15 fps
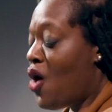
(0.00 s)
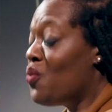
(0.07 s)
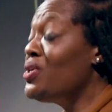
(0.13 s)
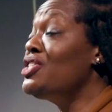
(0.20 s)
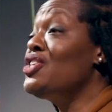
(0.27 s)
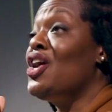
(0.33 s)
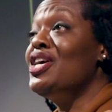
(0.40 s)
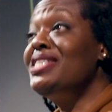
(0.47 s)
We
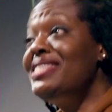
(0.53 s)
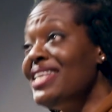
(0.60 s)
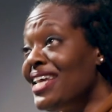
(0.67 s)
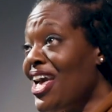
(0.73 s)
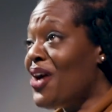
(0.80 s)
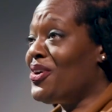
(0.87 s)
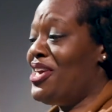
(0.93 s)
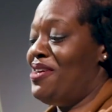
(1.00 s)
saw a sick
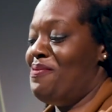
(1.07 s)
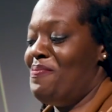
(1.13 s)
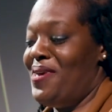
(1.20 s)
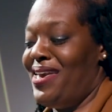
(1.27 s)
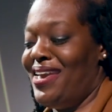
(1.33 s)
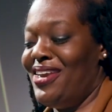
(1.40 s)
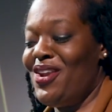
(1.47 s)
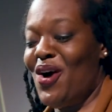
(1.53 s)
out
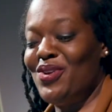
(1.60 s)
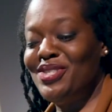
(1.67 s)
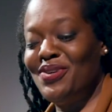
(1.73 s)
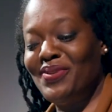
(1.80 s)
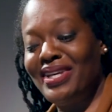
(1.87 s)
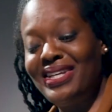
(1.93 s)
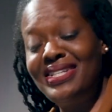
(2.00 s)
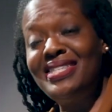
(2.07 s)
campaign also
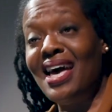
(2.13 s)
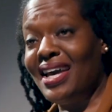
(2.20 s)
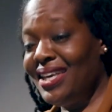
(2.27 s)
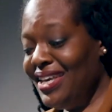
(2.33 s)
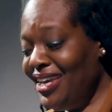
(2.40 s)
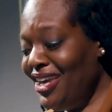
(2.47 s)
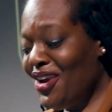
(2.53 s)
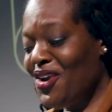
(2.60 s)
in
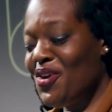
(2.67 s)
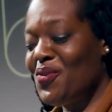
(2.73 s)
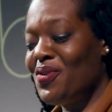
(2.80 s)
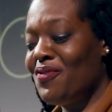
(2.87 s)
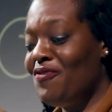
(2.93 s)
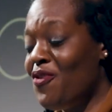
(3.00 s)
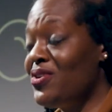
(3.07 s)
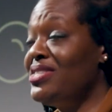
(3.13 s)
Kentucky,
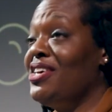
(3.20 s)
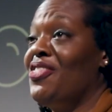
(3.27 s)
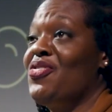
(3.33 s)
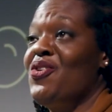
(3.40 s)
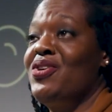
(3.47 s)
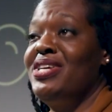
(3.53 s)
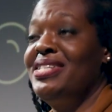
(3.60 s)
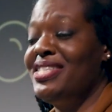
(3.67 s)
forcing
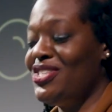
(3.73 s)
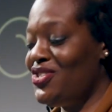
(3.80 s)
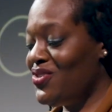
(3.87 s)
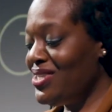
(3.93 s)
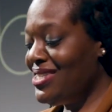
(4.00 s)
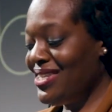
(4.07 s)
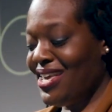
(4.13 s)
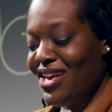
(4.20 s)
30
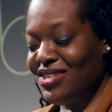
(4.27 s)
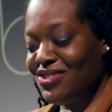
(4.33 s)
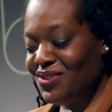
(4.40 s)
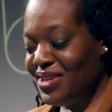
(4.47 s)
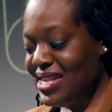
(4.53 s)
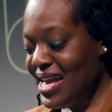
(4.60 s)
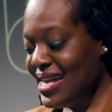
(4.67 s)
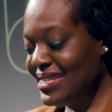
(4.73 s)
districts to cancel
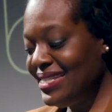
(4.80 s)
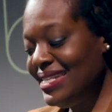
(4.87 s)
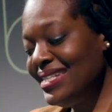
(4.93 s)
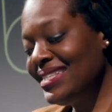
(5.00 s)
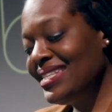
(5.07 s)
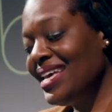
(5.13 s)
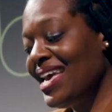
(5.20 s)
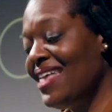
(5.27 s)
classes,
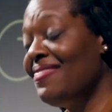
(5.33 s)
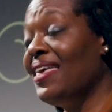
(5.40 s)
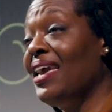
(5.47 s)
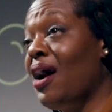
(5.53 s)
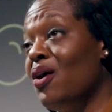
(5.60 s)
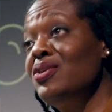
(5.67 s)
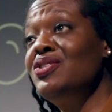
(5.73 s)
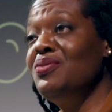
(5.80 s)
and they
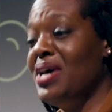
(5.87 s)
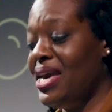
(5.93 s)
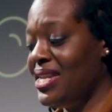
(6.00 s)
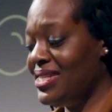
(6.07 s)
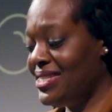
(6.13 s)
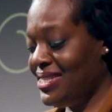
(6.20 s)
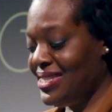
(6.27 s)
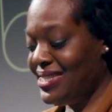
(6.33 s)
also
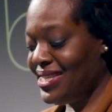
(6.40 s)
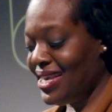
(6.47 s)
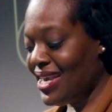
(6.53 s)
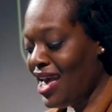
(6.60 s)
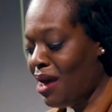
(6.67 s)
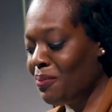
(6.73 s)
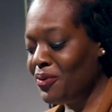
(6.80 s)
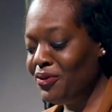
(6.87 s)
headed to the state
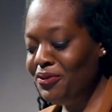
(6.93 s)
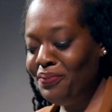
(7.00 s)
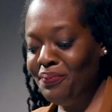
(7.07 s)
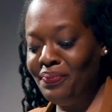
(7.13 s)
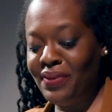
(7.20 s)
capitol.